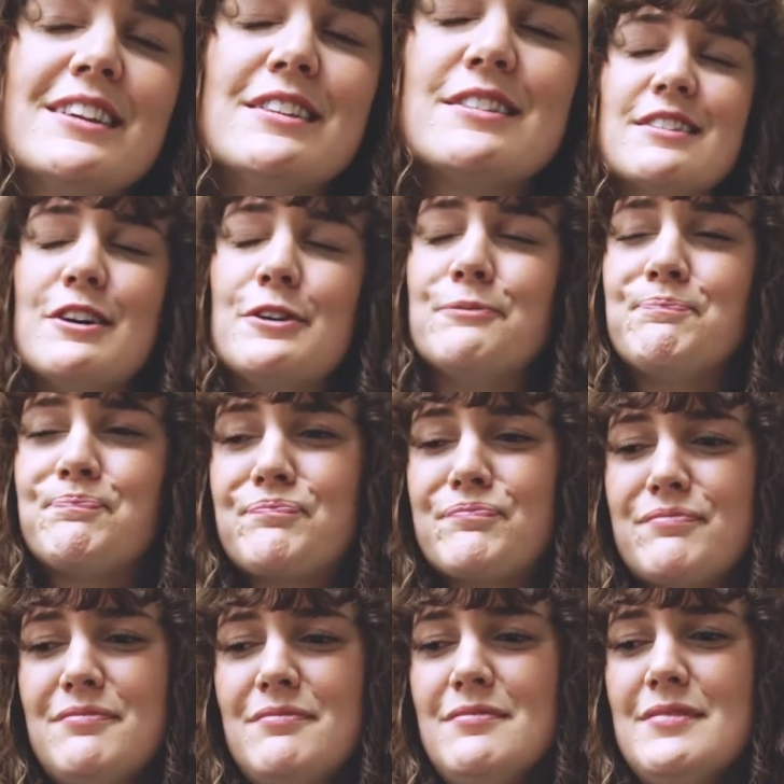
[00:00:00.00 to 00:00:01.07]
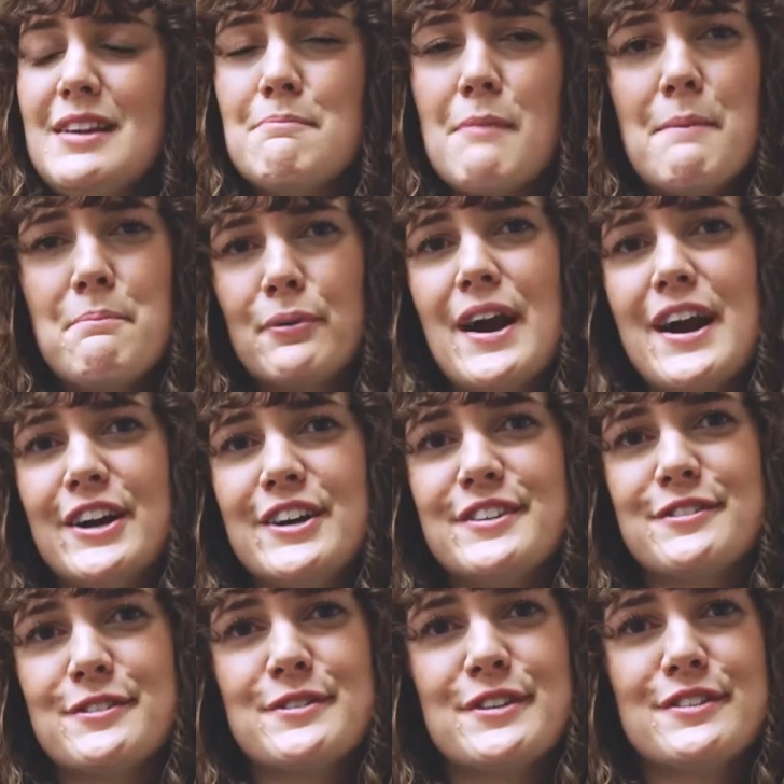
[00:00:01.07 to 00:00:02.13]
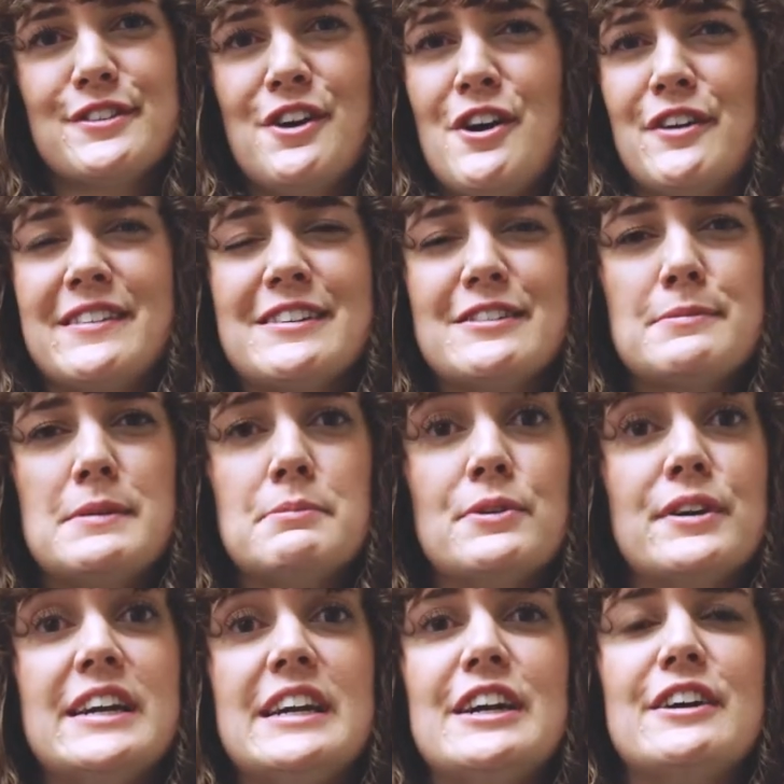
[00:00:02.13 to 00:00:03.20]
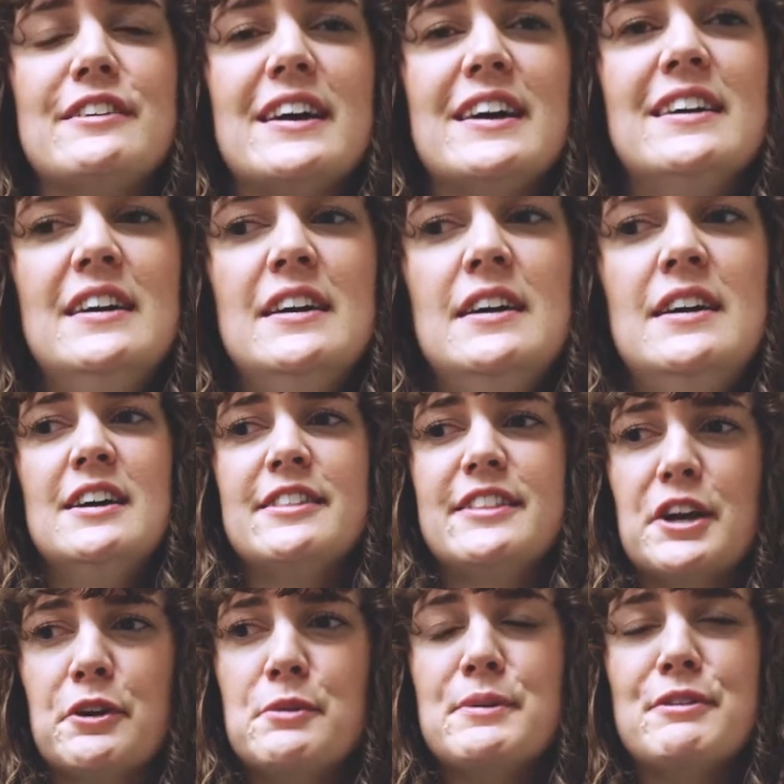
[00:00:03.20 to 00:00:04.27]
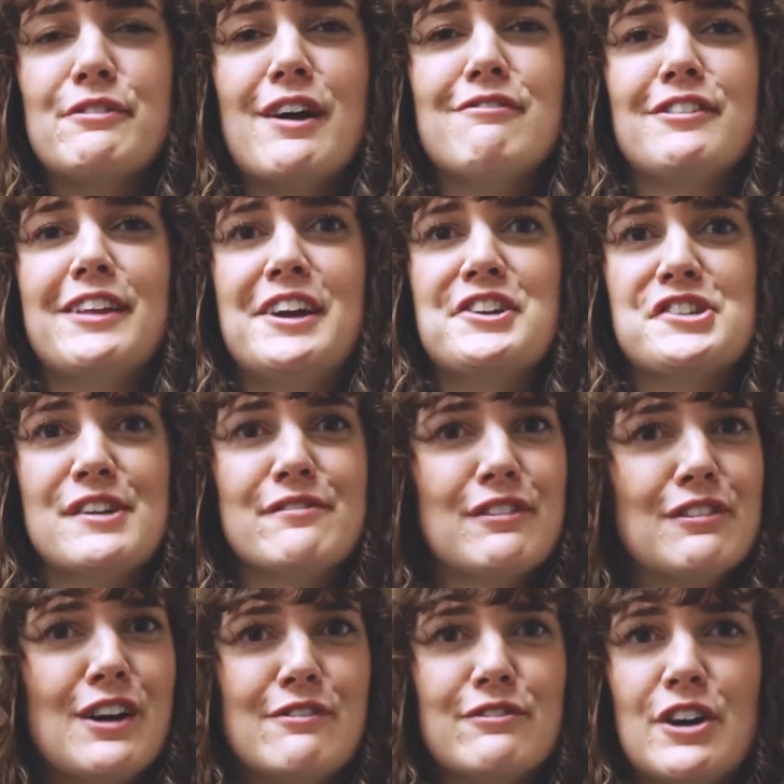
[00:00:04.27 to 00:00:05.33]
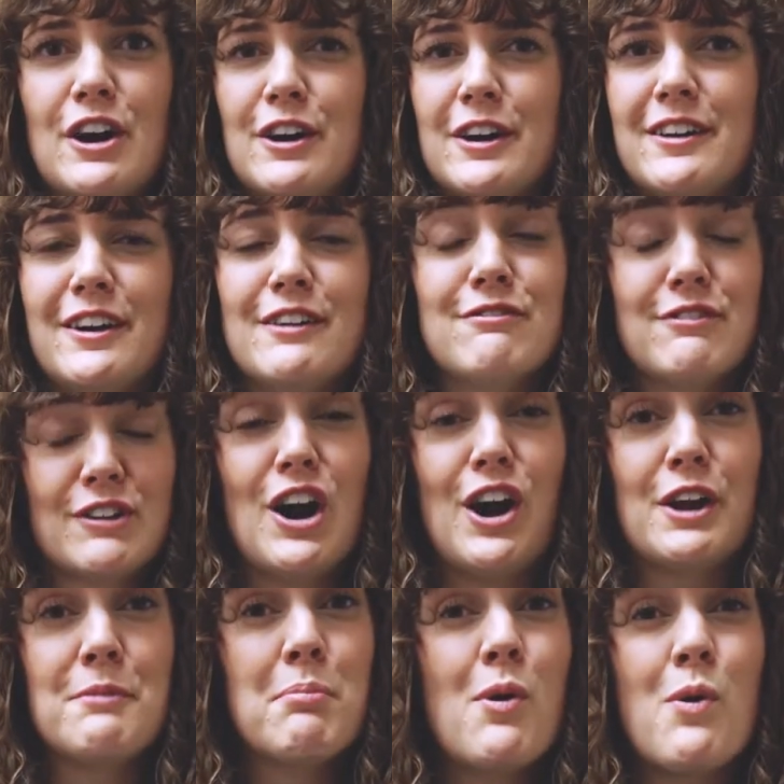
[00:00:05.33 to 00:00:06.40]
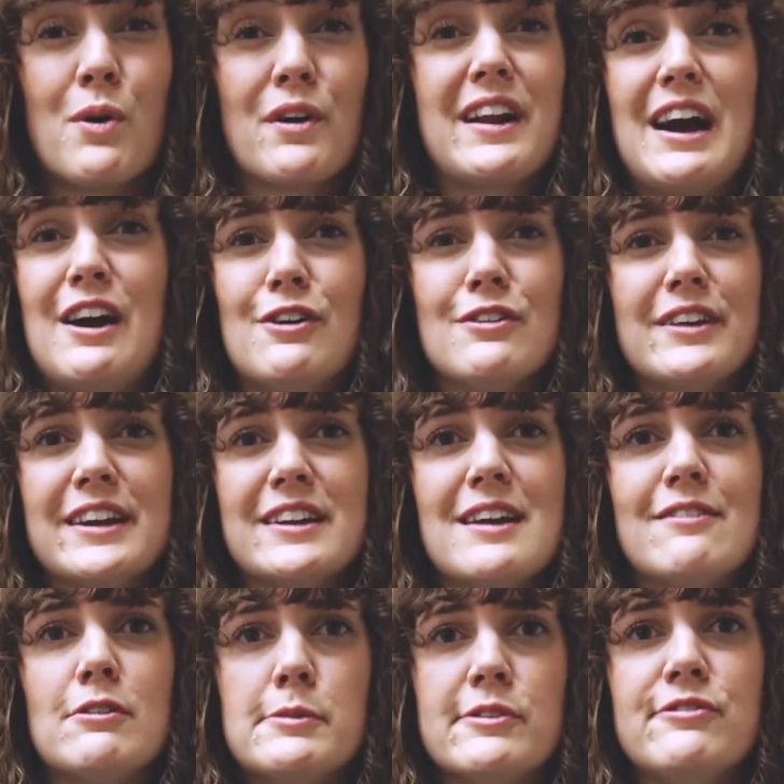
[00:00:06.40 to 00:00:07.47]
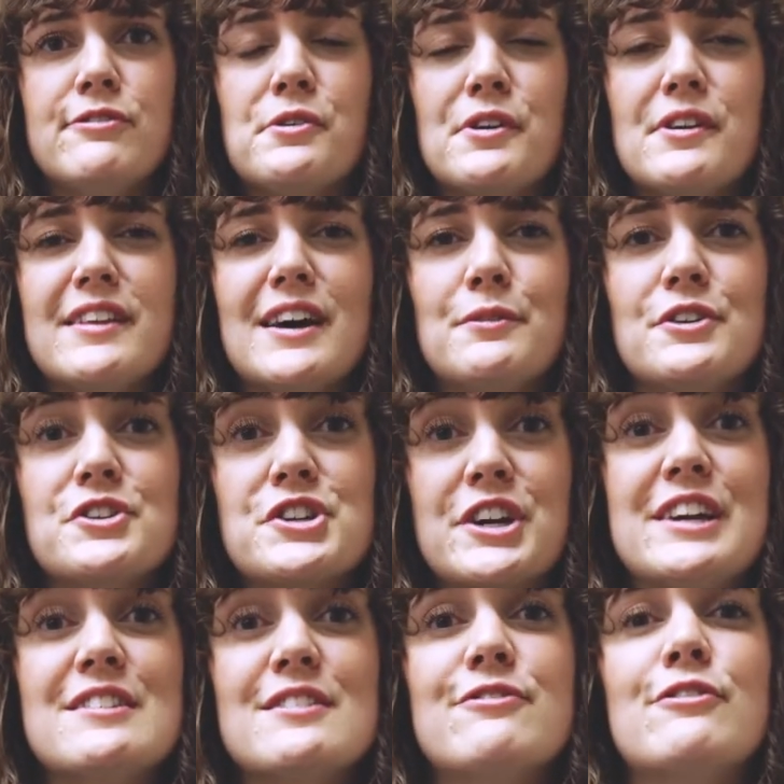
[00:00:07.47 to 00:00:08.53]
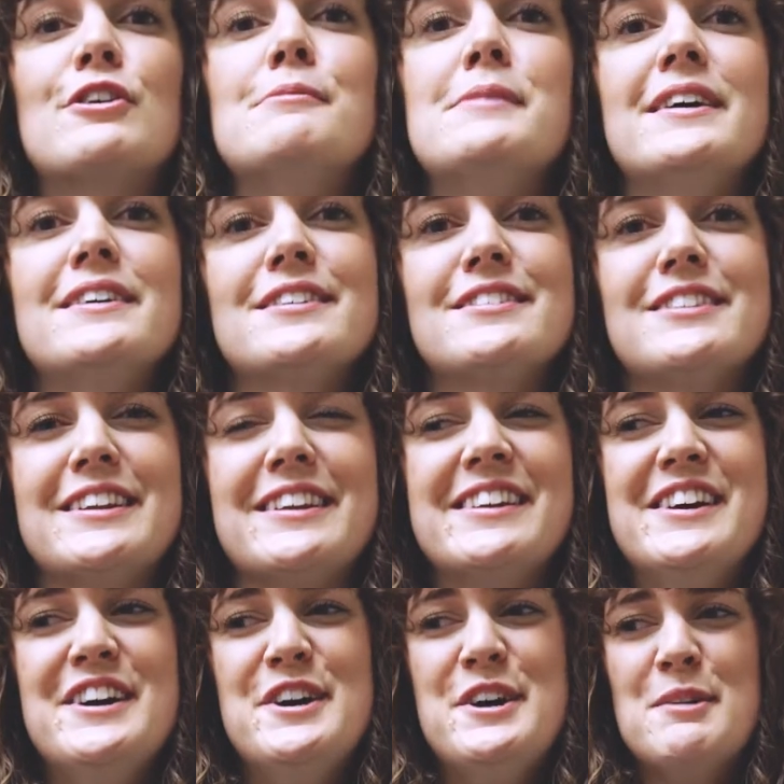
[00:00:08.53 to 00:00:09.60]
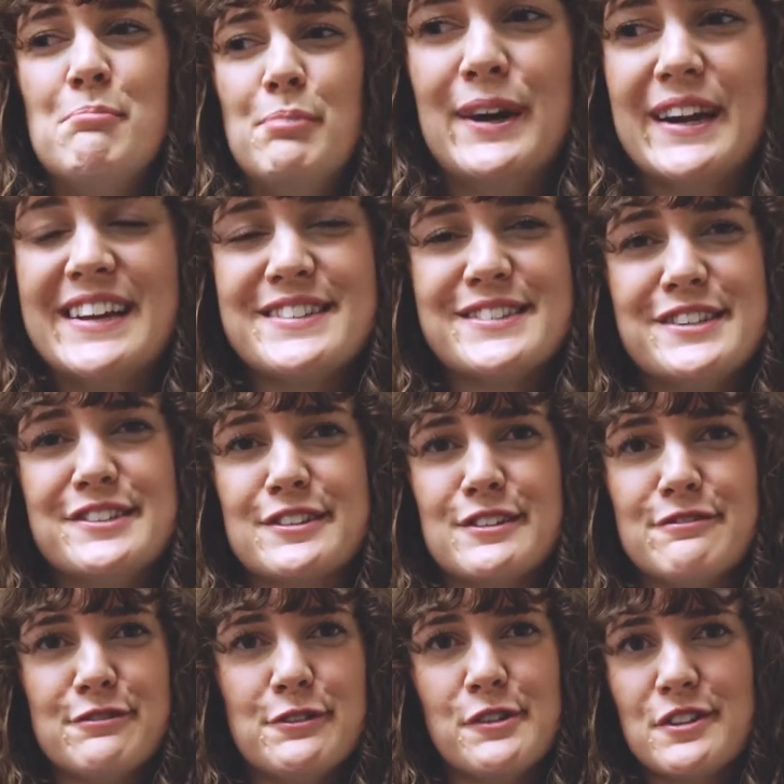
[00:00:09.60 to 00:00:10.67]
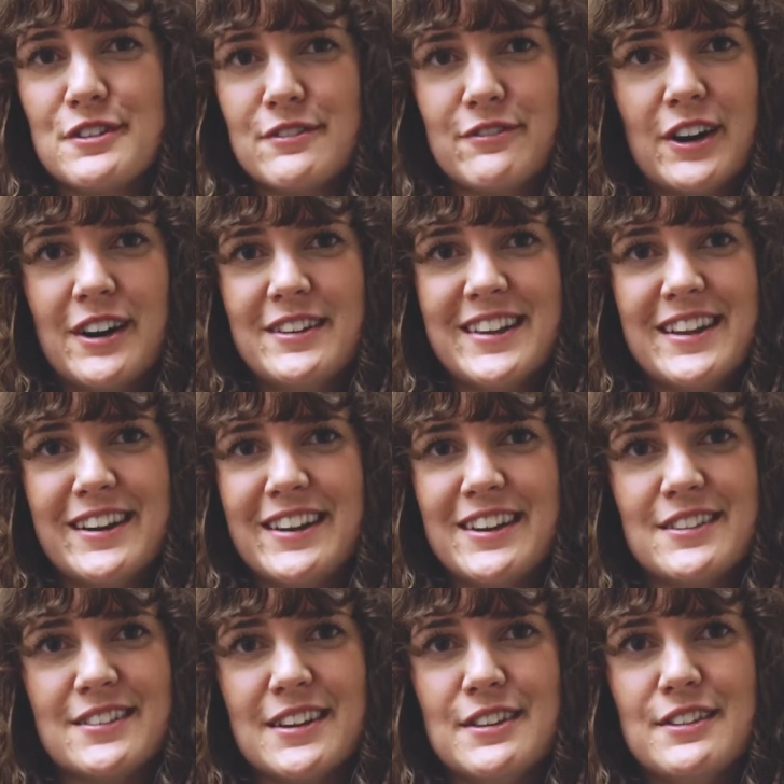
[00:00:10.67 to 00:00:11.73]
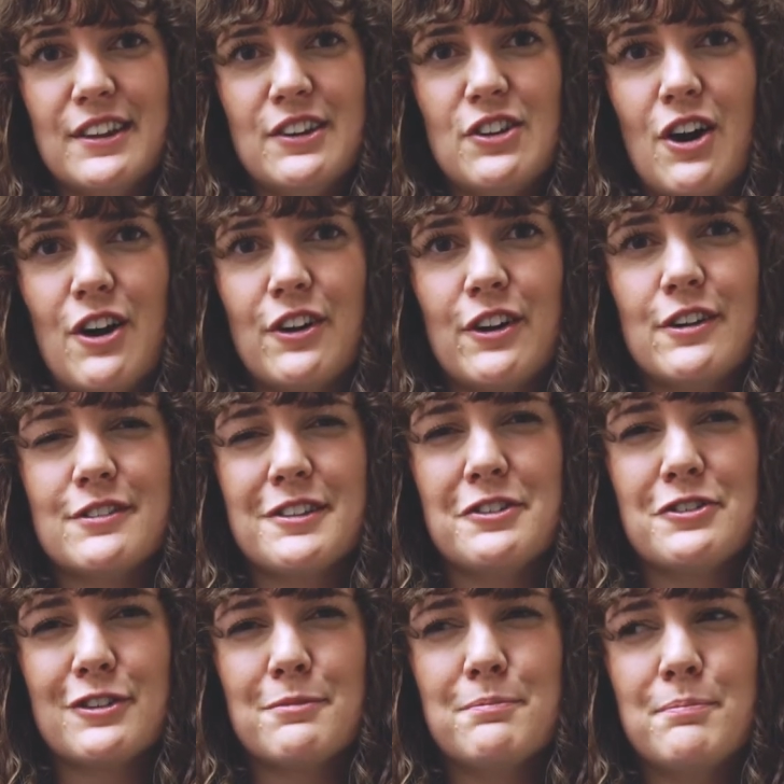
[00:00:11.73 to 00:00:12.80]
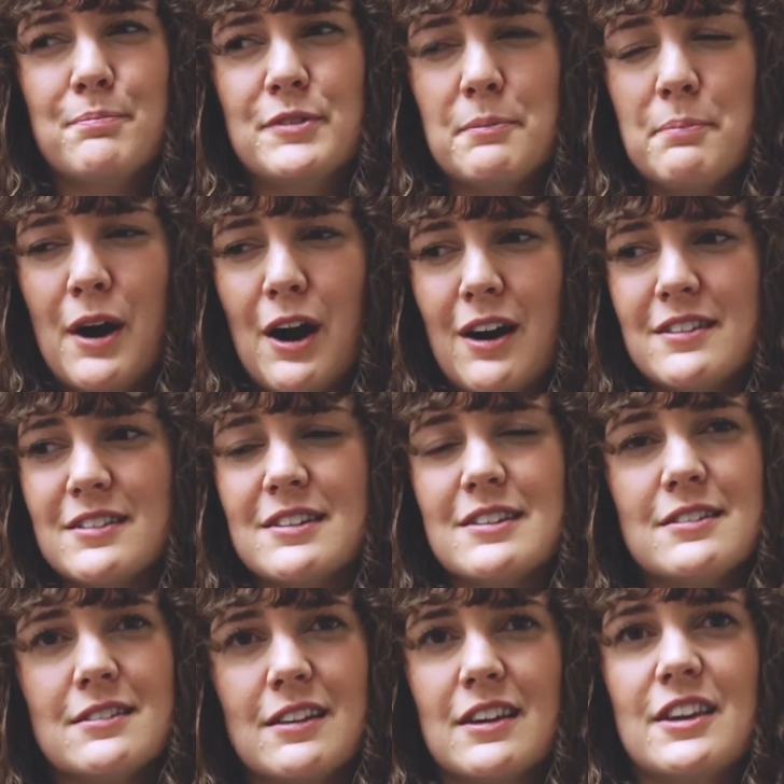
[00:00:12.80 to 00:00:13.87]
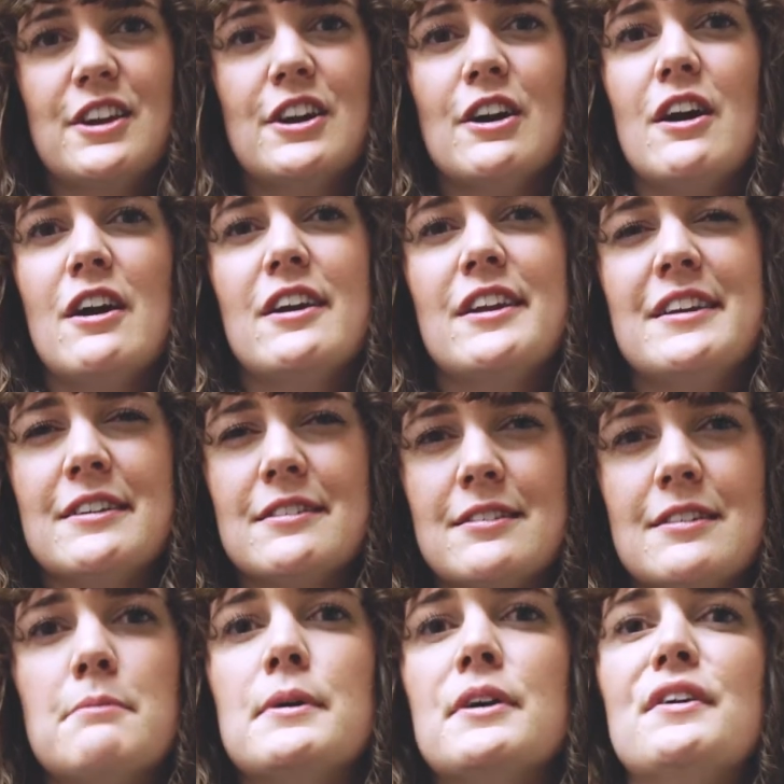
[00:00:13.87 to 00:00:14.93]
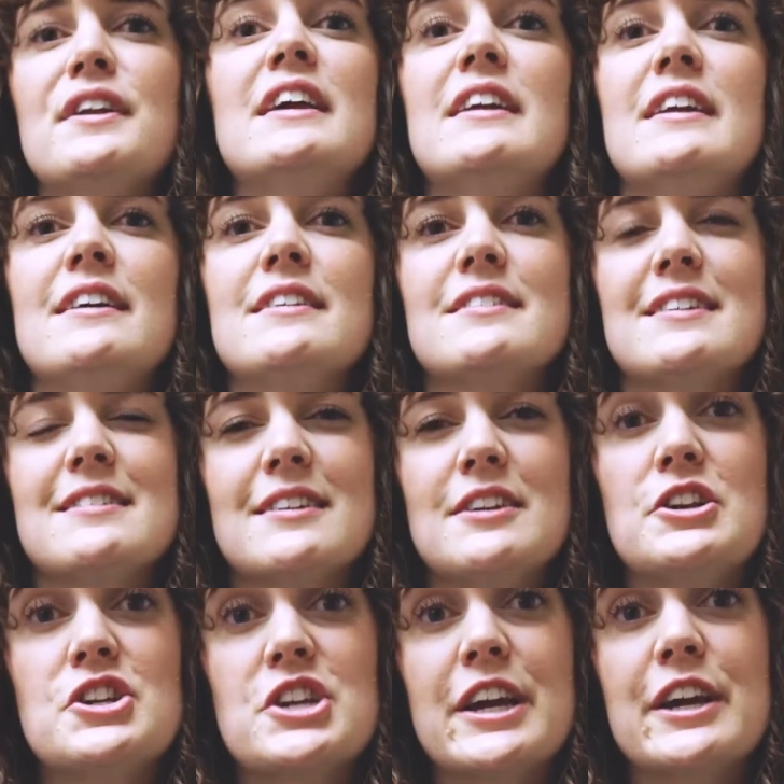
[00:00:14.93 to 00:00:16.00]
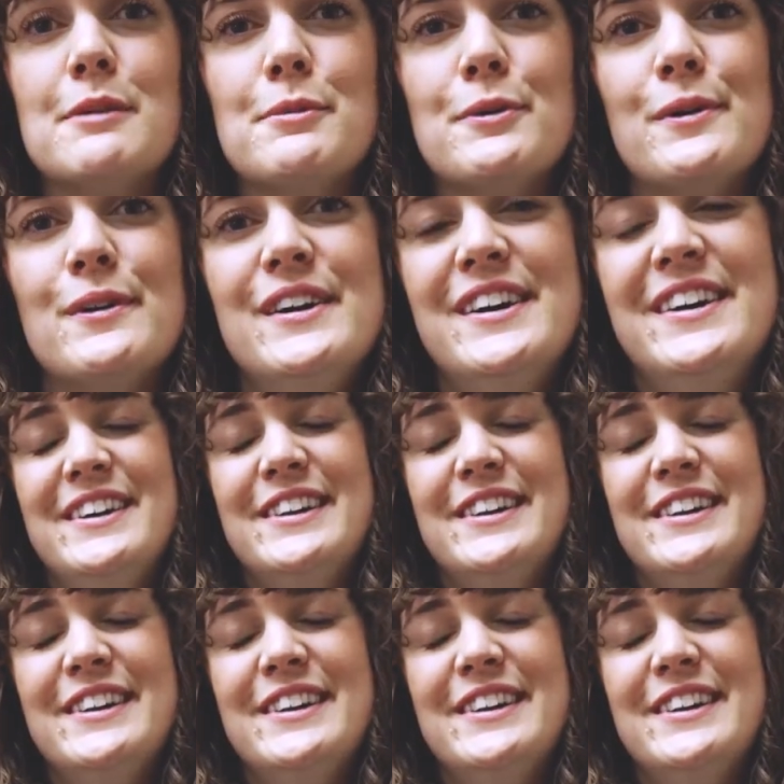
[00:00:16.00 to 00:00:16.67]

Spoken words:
And so my prayer is through the song that as people hear, that there would be revelation of the love of God poured out like never before, that would transform us and bring us into the fullness of our identity as sons and daughters, and just deposit a security and a stability in us that's unshakable.